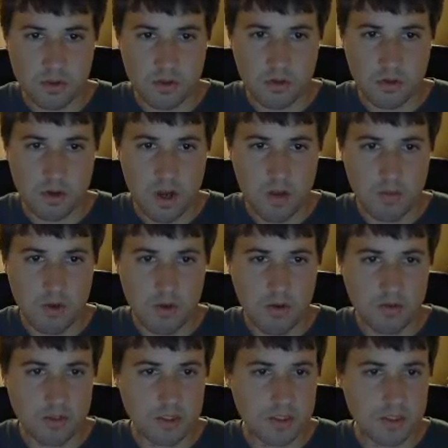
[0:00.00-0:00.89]
Crap, I
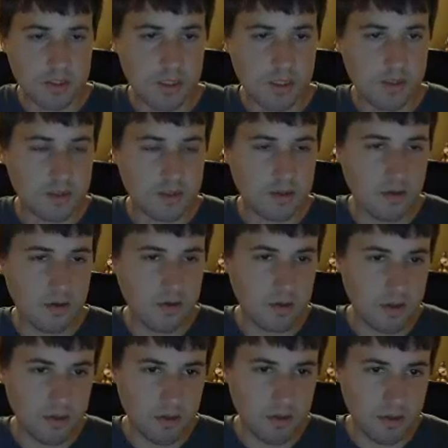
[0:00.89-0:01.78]
was just in this
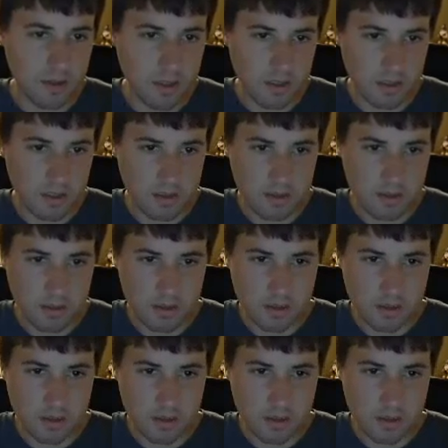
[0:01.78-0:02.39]
earlier and